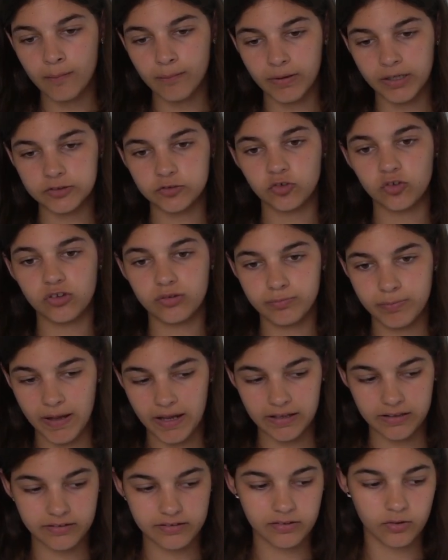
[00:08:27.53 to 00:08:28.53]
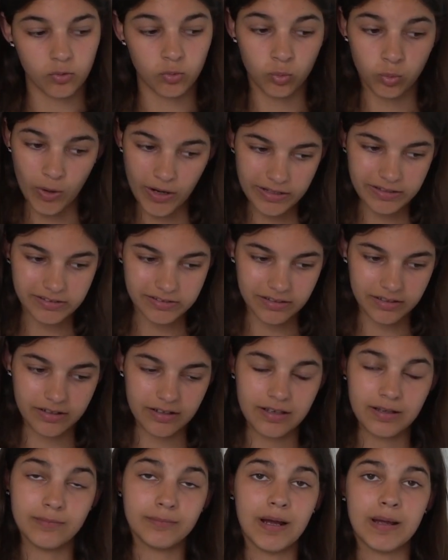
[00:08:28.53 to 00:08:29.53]
much space wasted
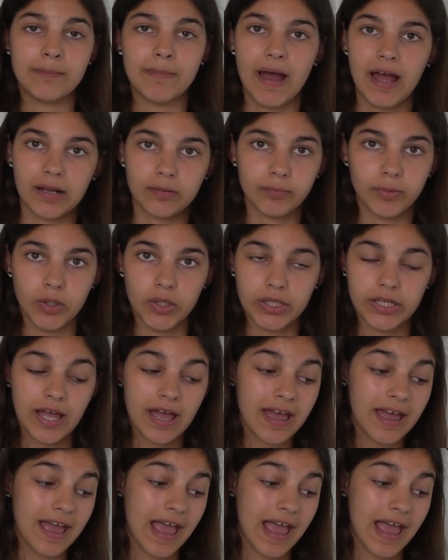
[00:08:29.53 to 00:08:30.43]
in my MacBook,